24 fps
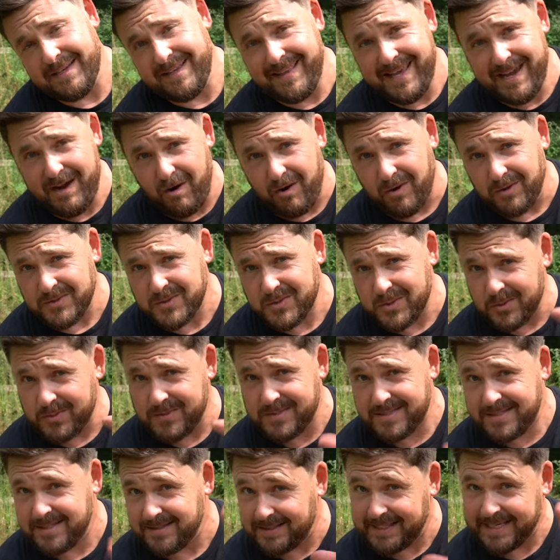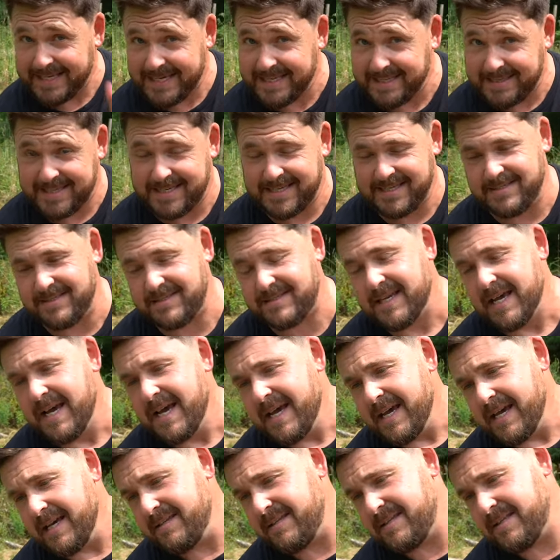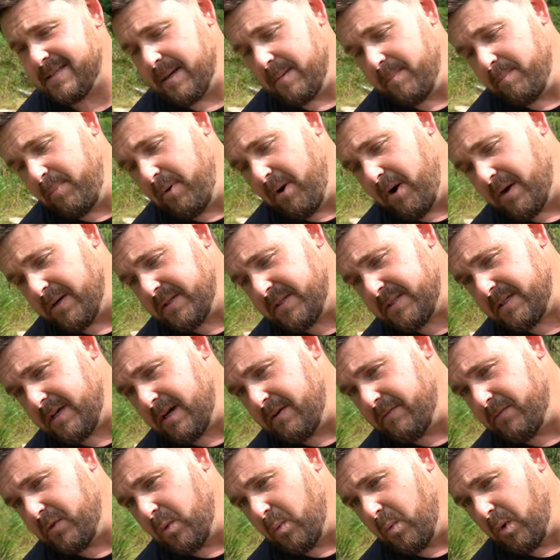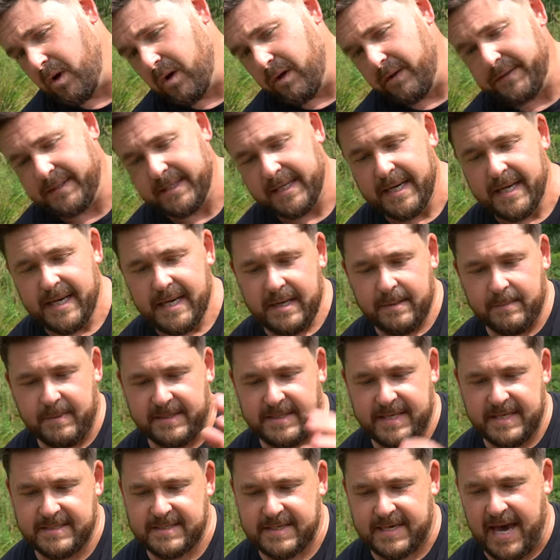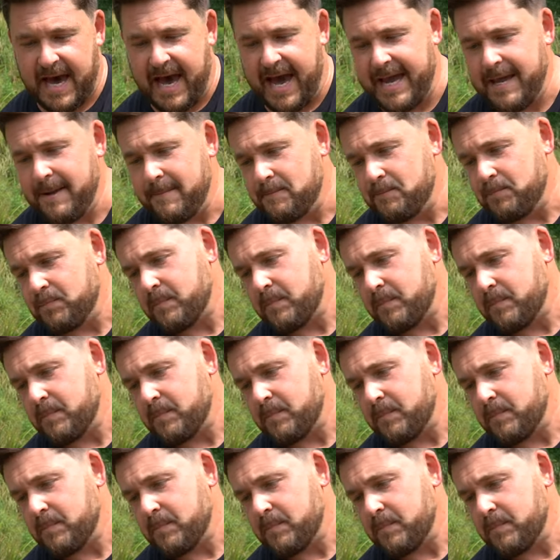And they also still eat these in some parts of the world. But this guy